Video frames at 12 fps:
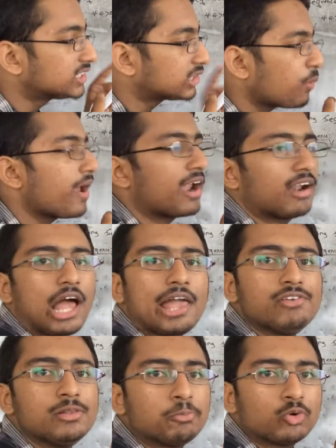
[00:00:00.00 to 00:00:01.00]
square
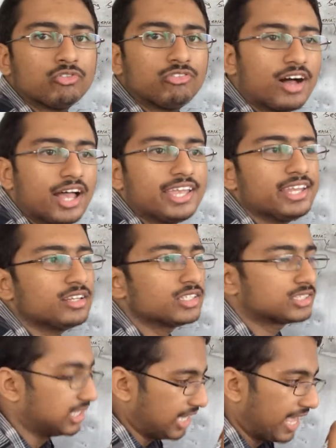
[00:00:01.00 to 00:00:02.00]
I will provide
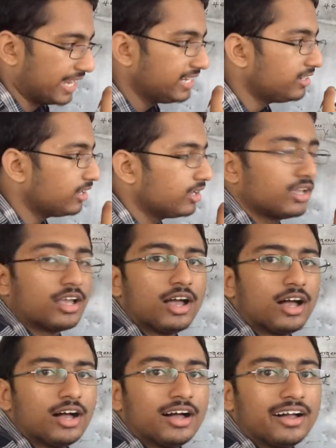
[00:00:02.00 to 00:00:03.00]
a slide
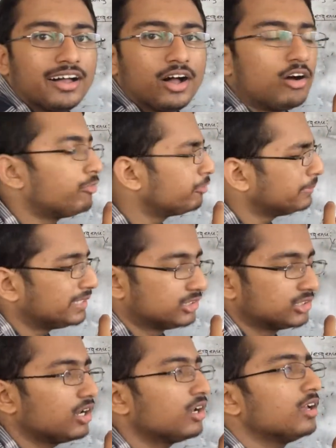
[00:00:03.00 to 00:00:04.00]
of
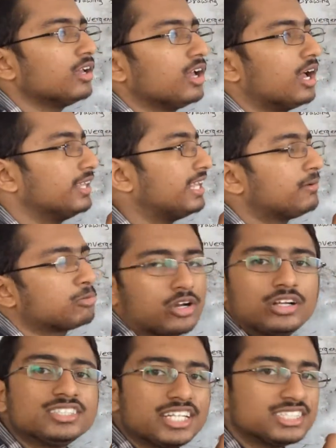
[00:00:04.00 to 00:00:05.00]
picture that
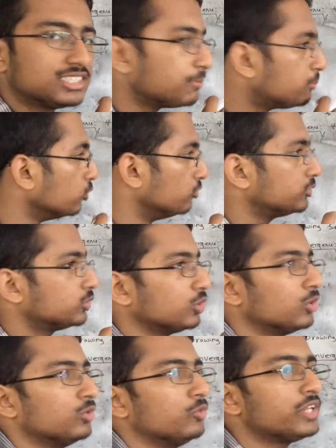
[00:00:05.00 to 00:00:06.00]
contains the proof,
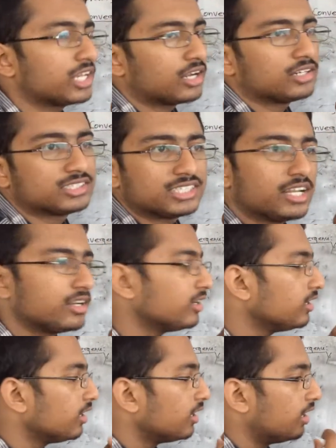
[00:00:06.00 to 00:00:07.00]
so we can understand.
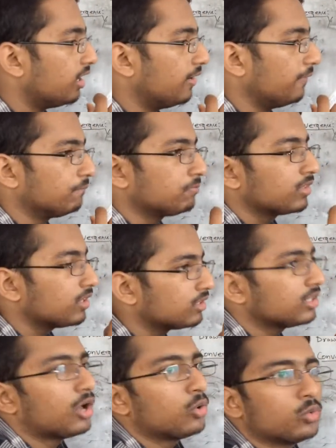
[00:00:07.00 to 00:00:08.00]
And
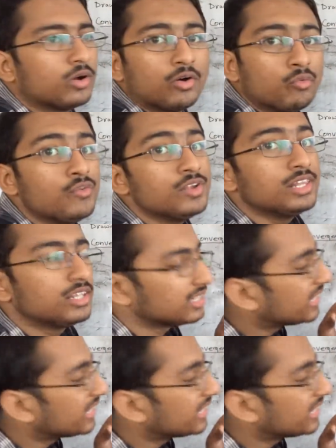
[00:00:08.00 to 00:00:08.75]
now we will